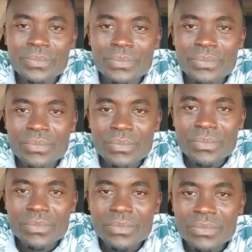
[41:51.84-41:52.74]

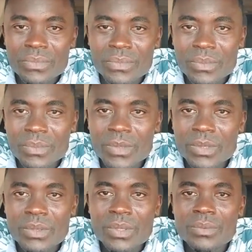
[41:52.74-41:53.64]

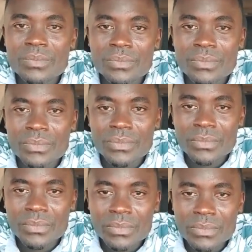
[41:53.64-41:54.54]

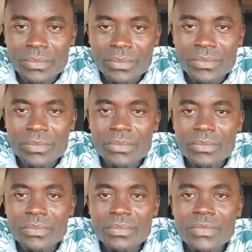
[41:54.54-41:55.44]
Nobody speaks.